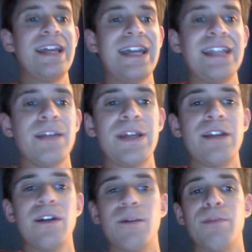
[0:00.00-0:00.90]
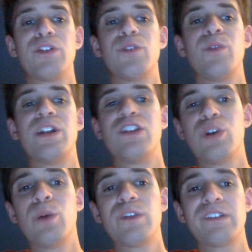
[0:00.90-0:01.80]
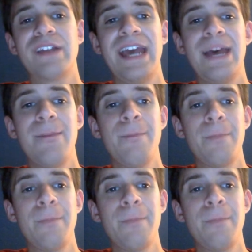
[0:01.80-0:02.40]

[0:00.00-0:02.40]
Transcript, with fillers: ended up hitting Humberto with a choke slam.